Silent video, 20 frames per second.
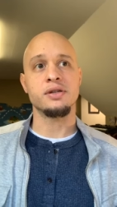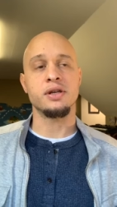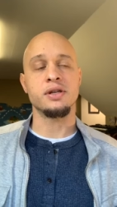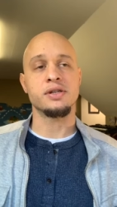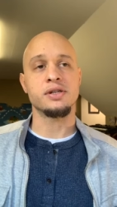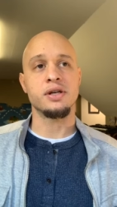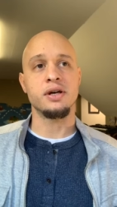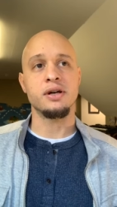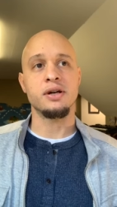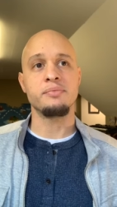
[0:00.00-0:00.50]

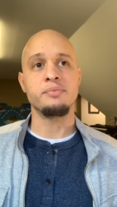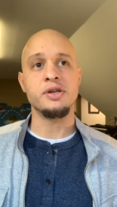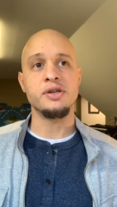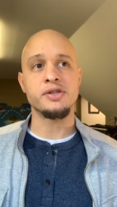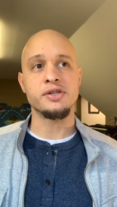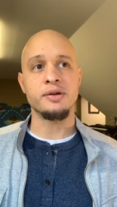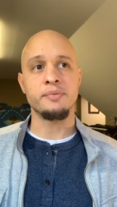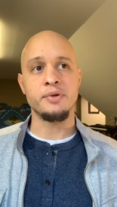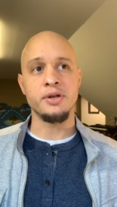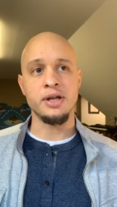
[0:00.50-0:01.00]
It's gonna be
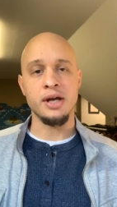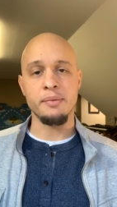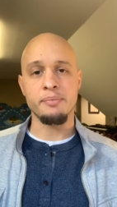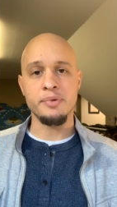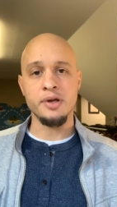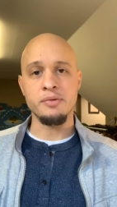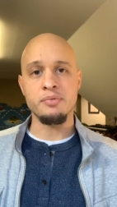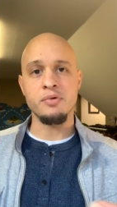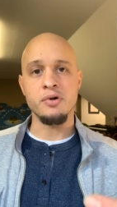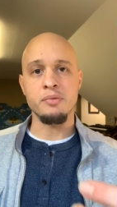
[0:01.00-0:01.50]
something that
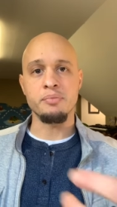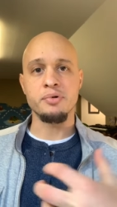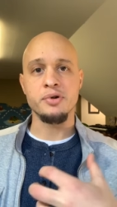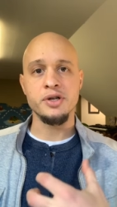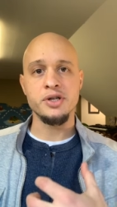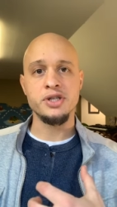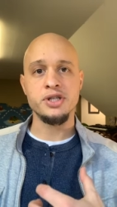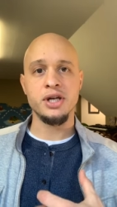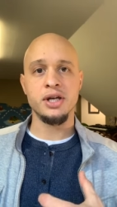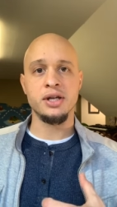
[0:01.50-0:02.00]
people
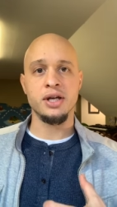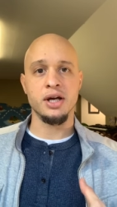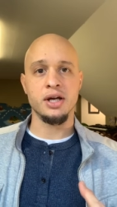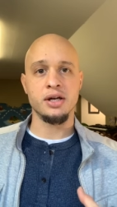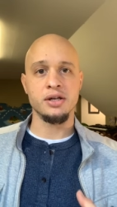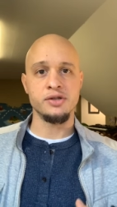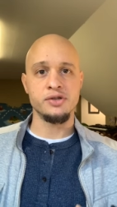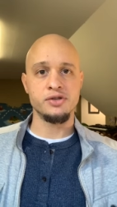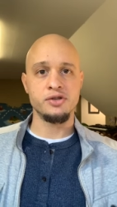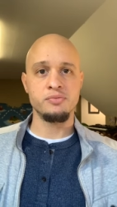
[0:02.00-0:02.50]
appreciate, that
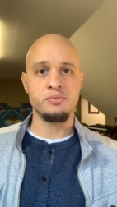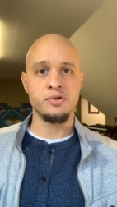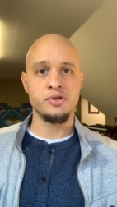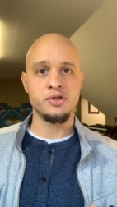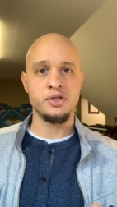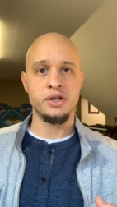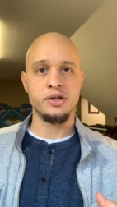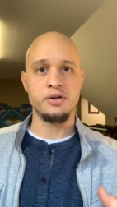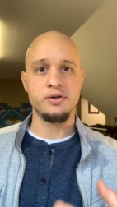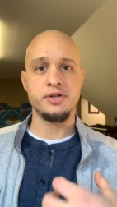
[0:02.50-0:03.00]

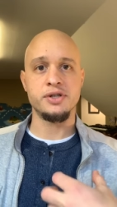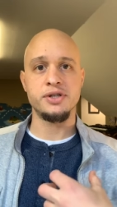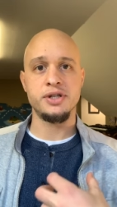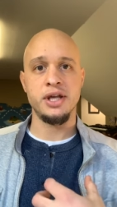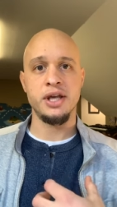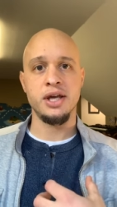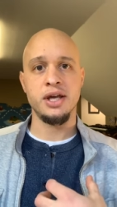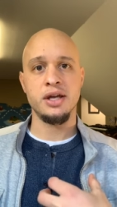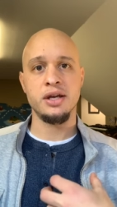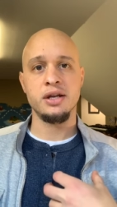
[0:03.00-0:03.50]
consumers
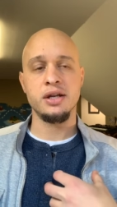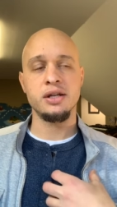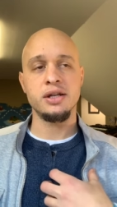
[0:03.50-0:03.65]
understand,